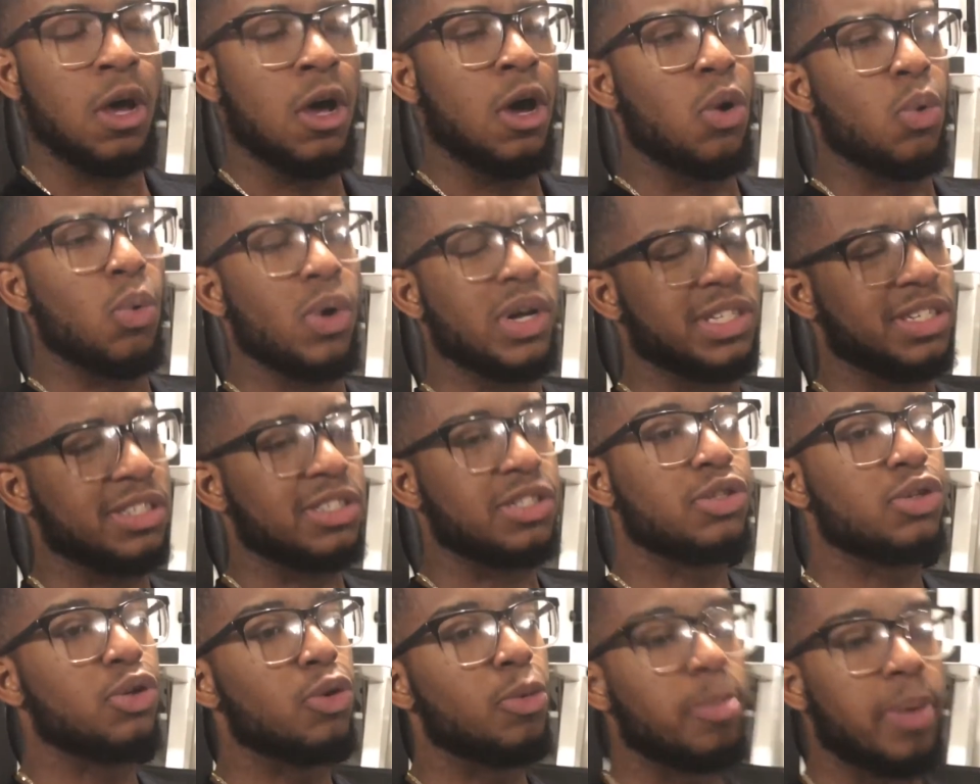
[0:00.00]
Wasn't
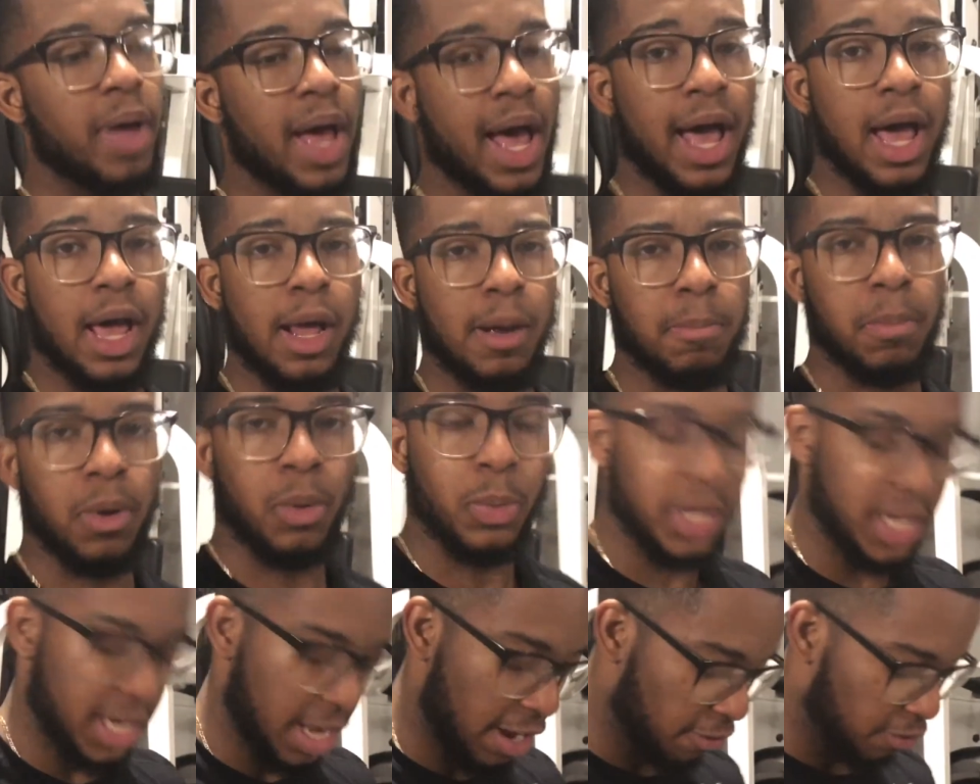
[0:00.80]
too bad, but we
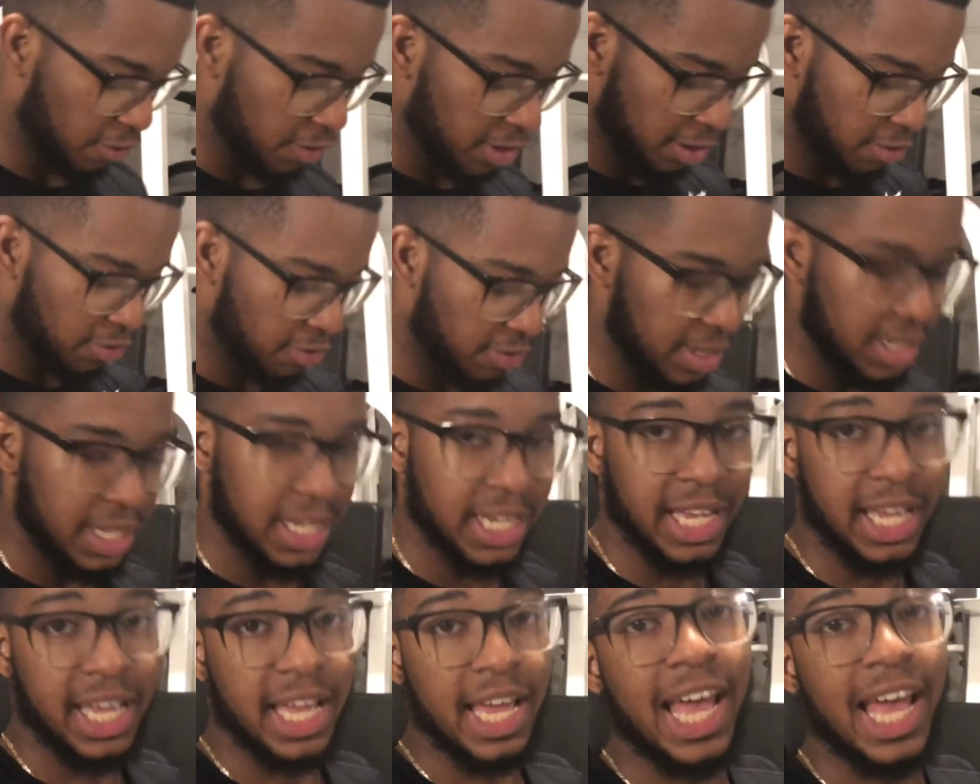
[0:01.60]
definitely feeling it,